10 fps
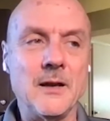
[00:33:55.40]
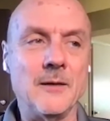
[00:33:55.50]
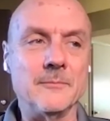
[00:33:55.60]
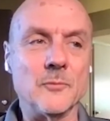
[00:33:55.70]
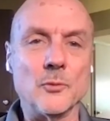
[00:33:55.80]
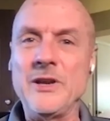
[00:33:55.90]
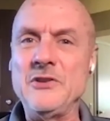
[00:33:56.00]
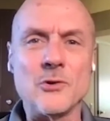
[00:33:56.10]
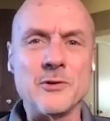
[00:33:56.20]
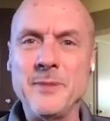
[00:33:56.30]
Read
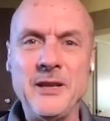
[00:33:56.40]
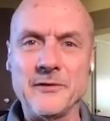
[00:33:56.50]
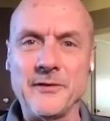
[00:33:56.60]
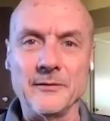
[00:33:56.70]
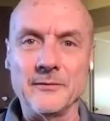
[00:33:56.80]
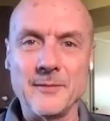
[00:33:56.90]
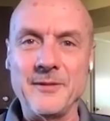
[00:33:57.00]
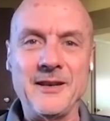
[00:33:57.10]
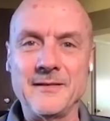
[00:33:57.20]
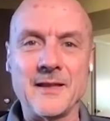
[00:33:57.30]
Jordan Peterson. I
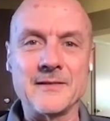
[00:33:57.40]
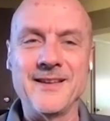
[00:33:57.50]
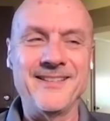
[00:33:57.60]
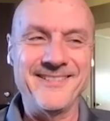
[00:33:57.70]
mean, that's,